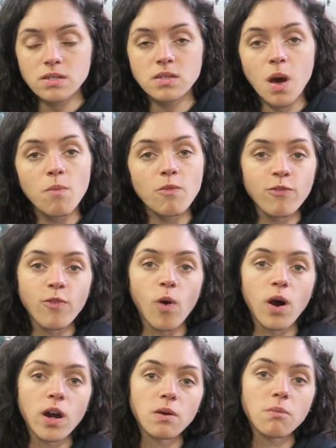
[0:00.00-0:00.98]
some
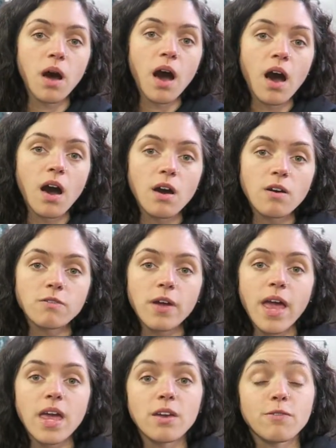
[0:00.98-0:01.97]
form
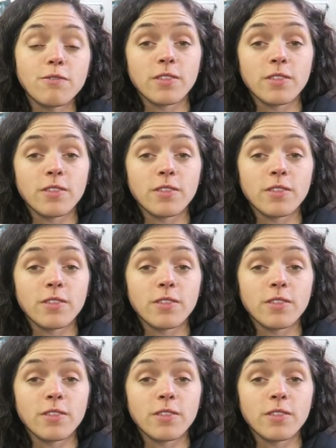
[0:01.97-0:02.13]
of a